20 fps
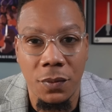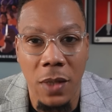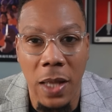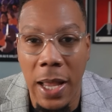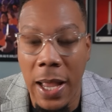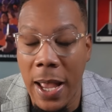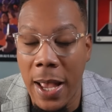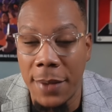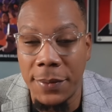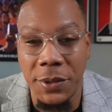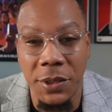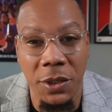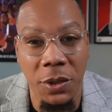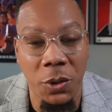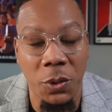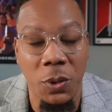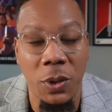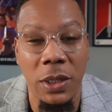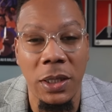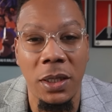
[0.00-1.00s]
I
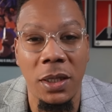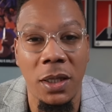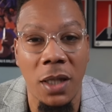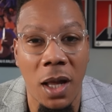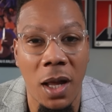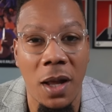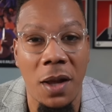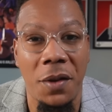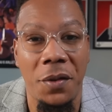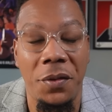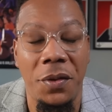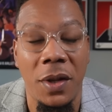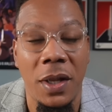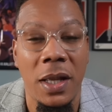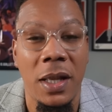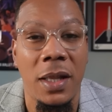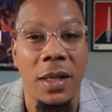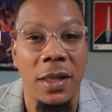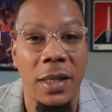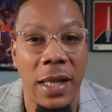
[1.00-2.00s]
absolutely love
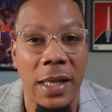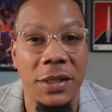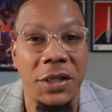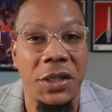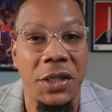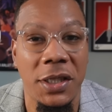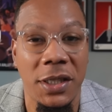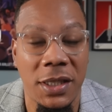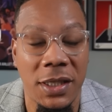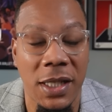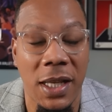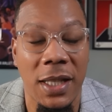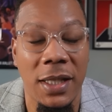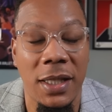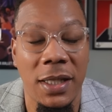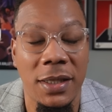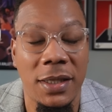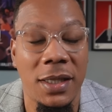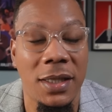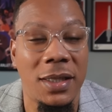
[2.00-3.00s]
that she said
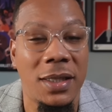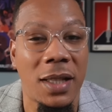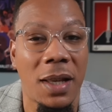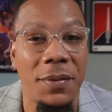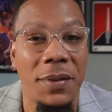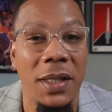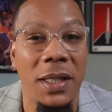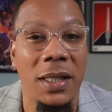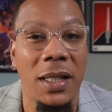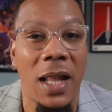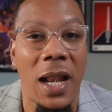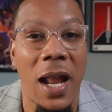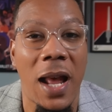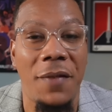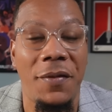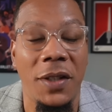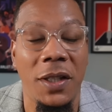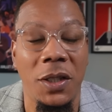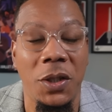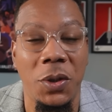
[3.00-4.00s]
this. It's something that
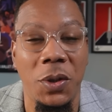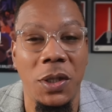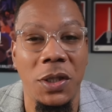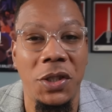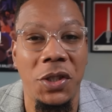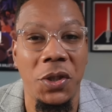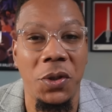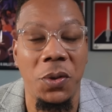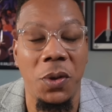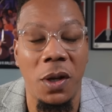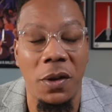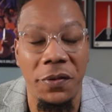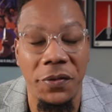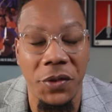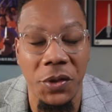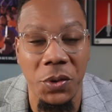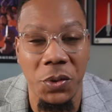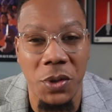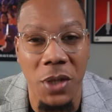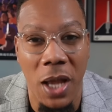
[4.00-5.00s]
I've alluded to a
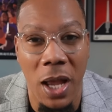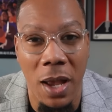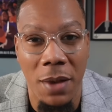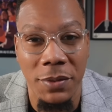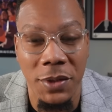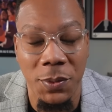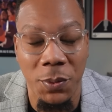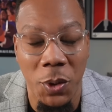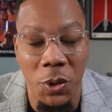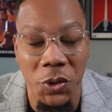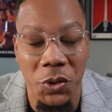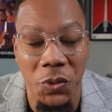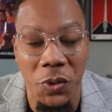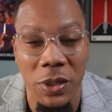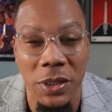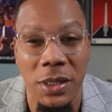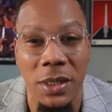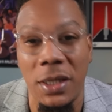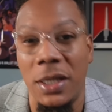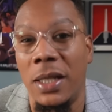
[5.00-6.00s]
few times, most
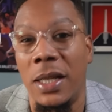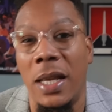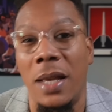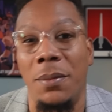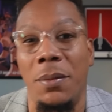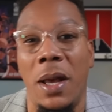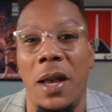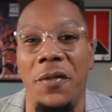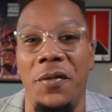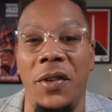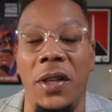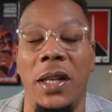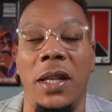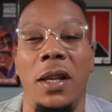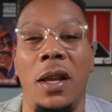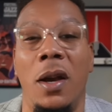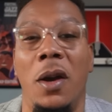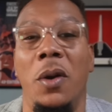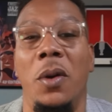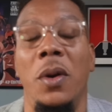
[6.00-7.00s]
recently in my
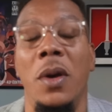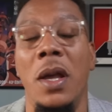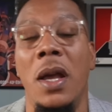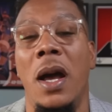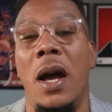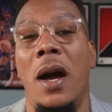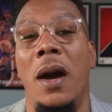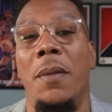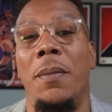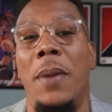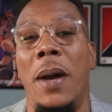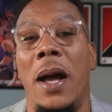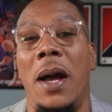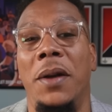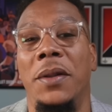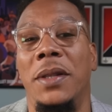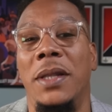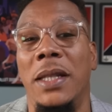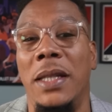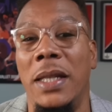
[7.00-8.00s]
video
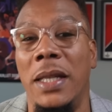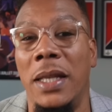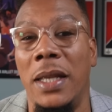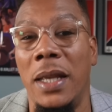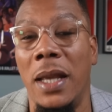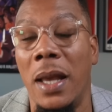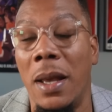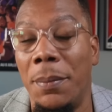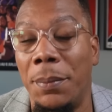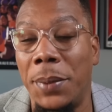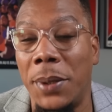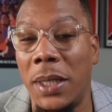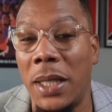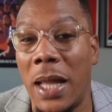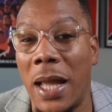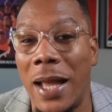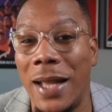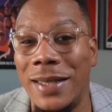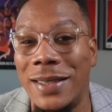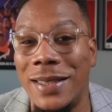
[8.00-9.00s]
about the
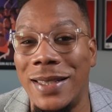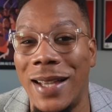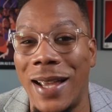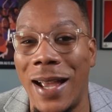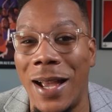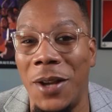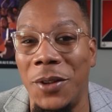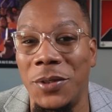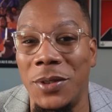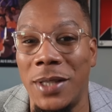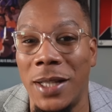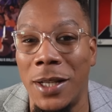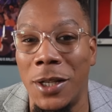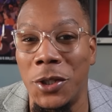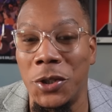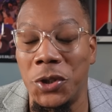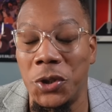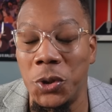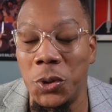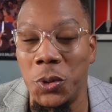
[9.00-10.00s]
plot out there
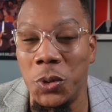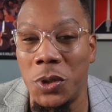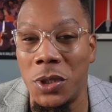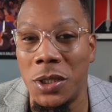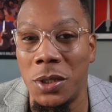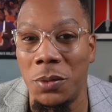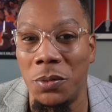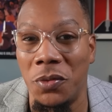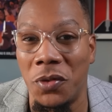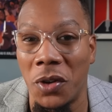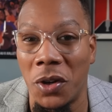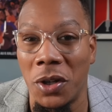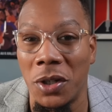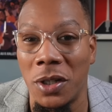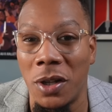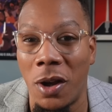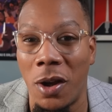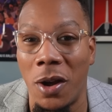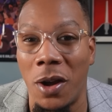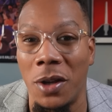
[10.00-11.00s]
to
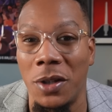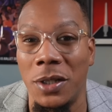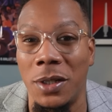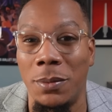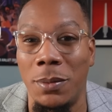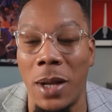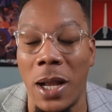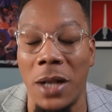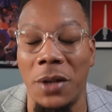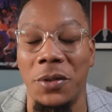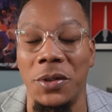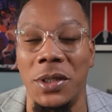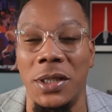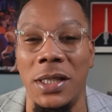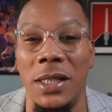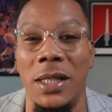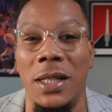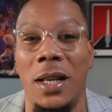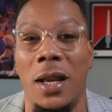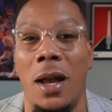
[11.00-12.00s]
subvert our
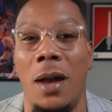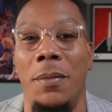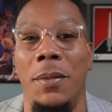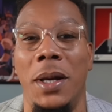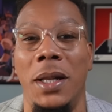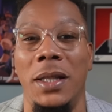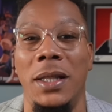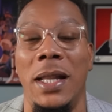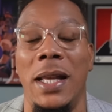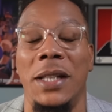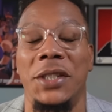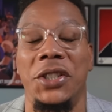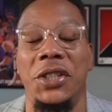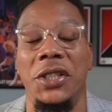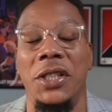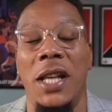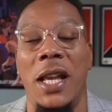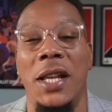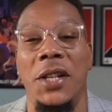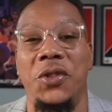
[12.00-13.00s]
democracy come
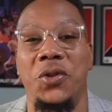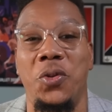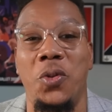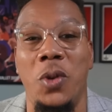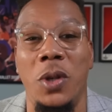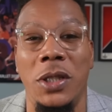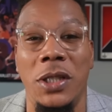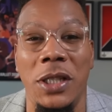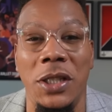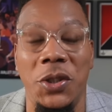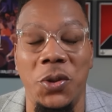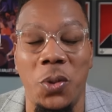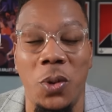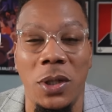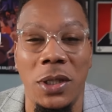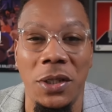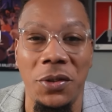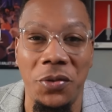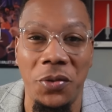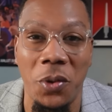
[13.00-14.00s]
Election Day
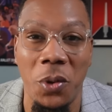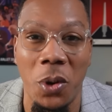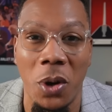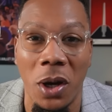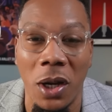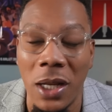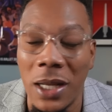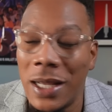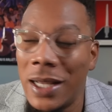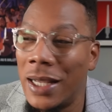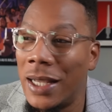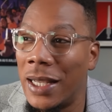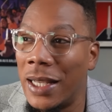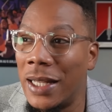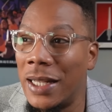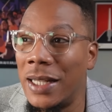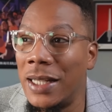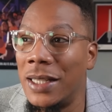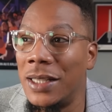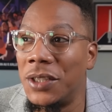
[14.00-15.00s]
2024.
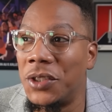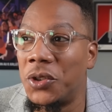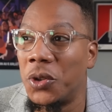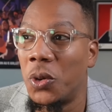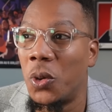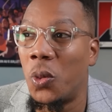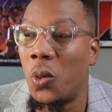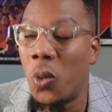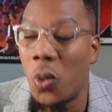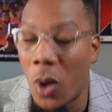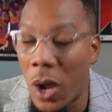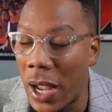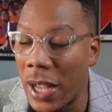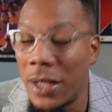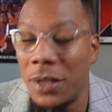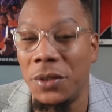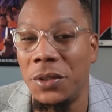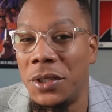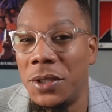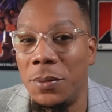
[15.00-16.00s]
It is
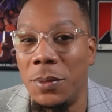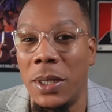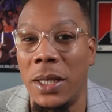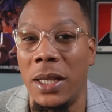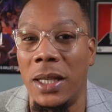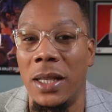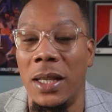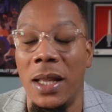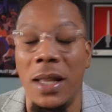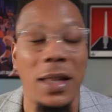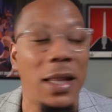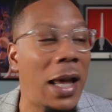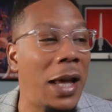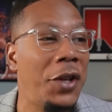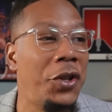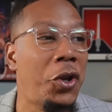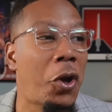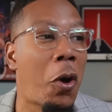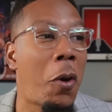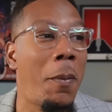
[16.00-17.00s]
wild to me
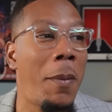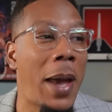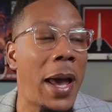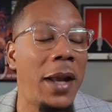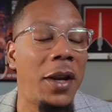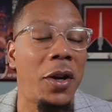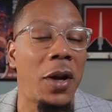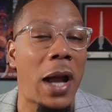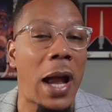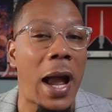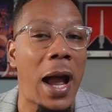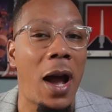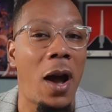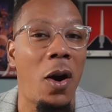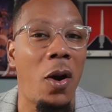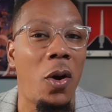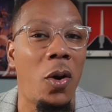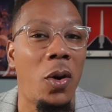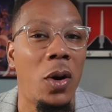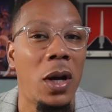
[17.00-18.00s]
that no matter
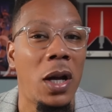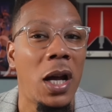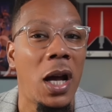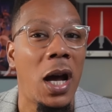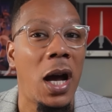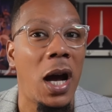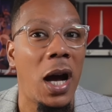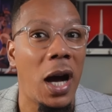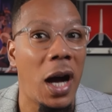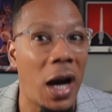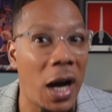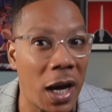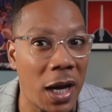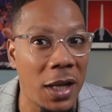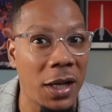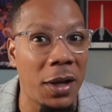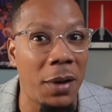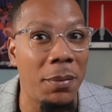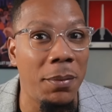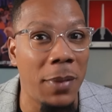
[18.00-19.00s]
how
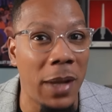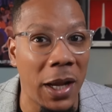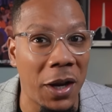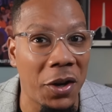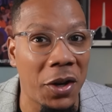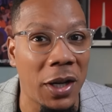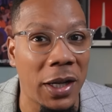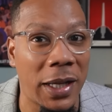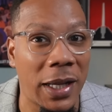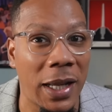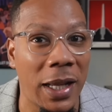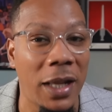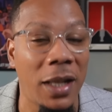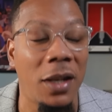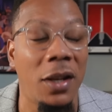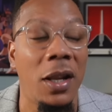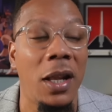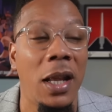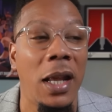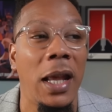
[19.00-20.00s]

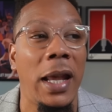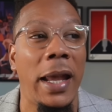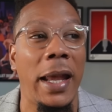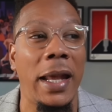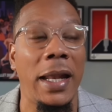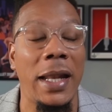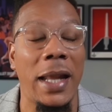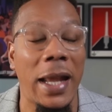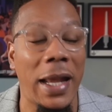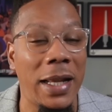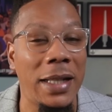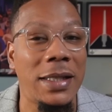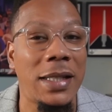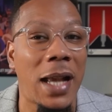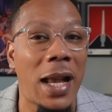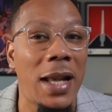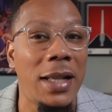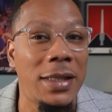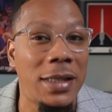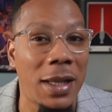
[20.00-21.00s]
un-American and
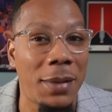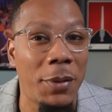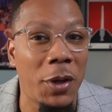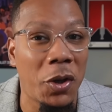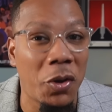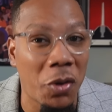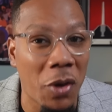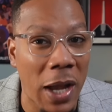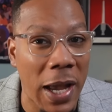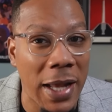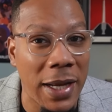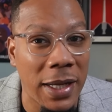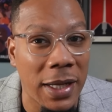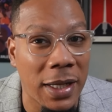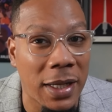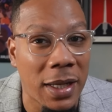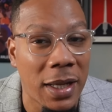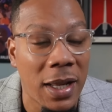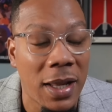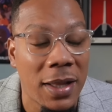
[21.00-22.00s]

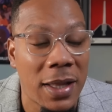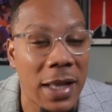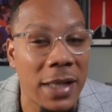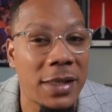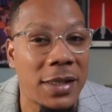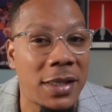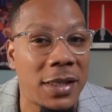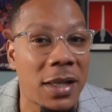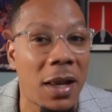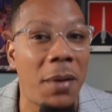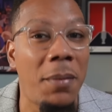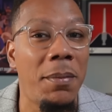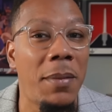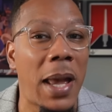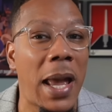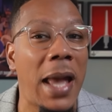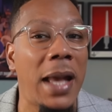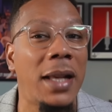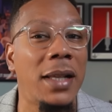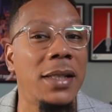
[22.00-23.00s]
anti-democratic that some
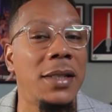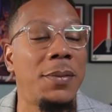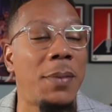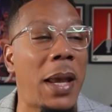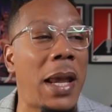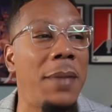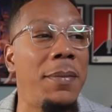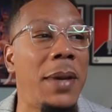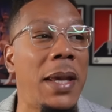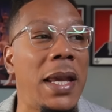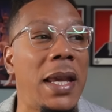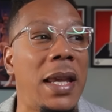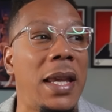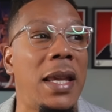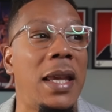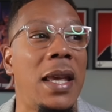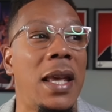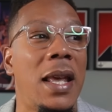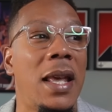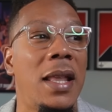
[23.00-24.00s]
MAGAs may
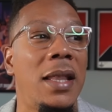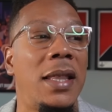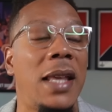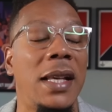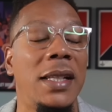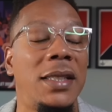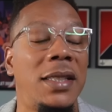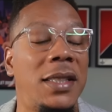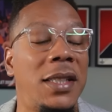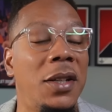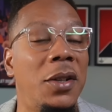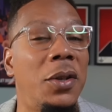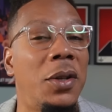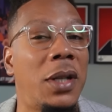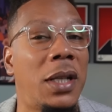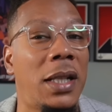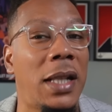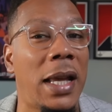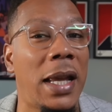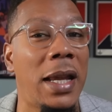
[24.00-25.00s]
be, they still
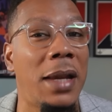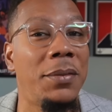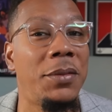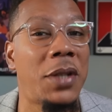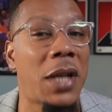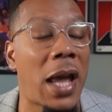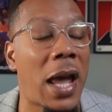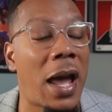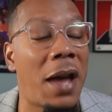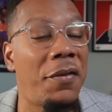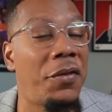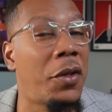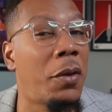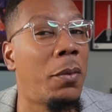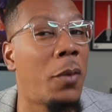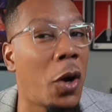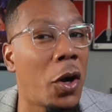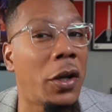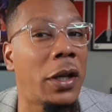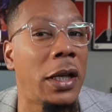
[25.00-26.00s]
claim to have the
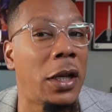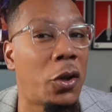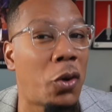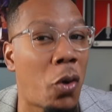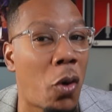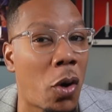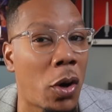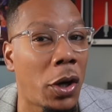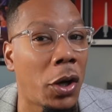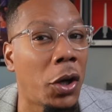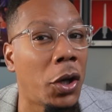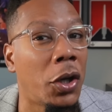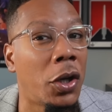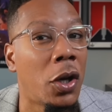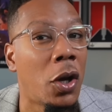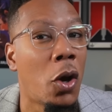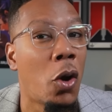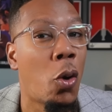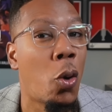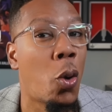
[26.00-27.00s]
market cornered
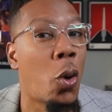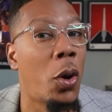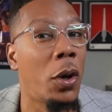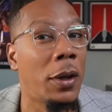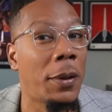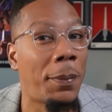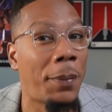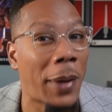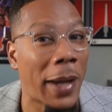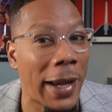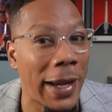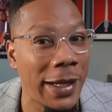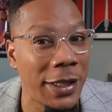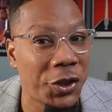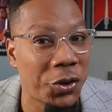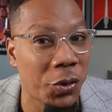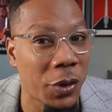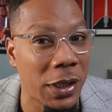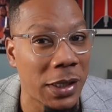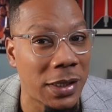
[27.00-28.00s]
on
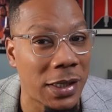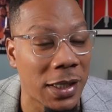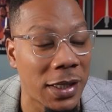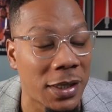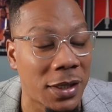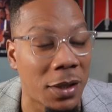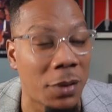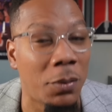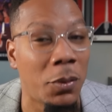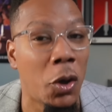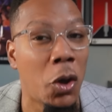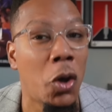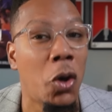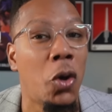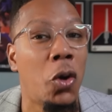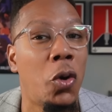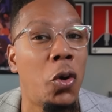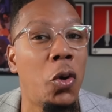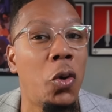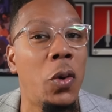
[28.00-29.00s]
patriotism.
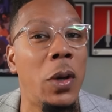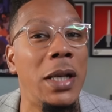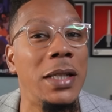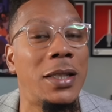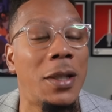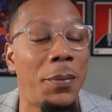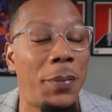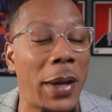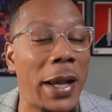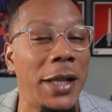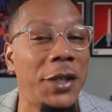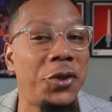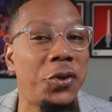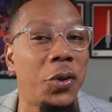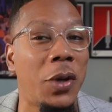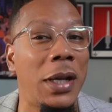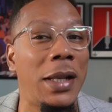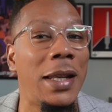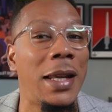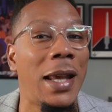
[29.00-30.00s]
Who is a
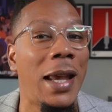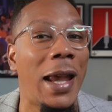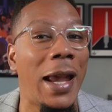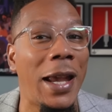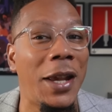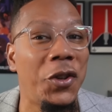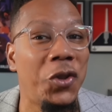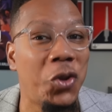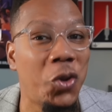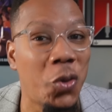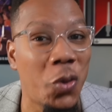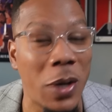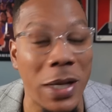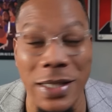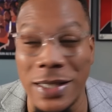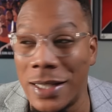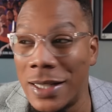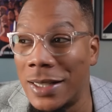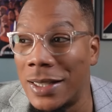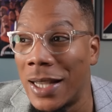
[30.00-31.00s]
patriot and who
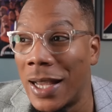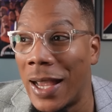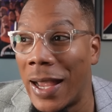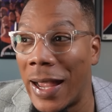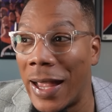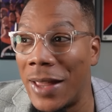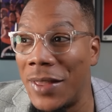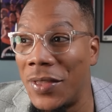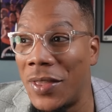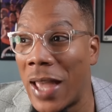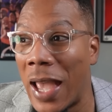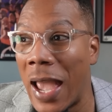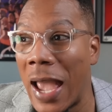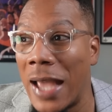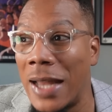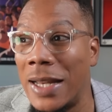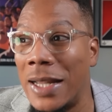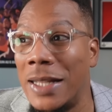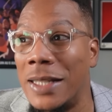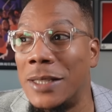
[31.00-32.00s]
isn't? And
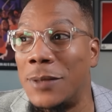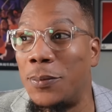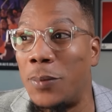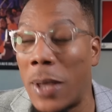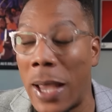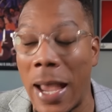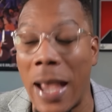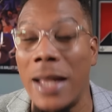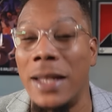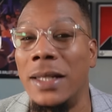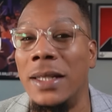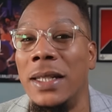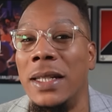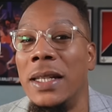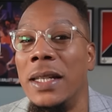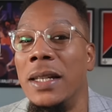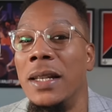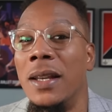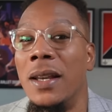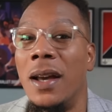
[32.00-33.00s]
that is
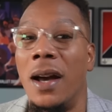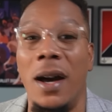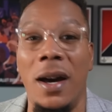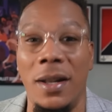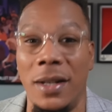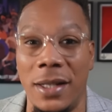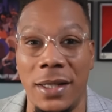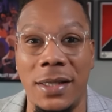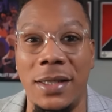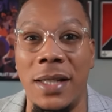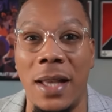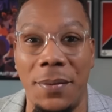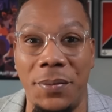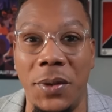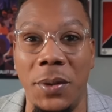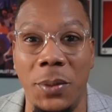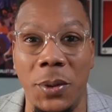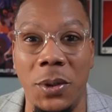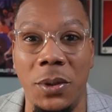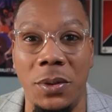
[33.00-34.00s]
patently
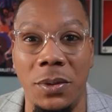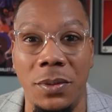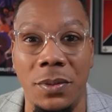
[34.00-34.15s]
unacceptable.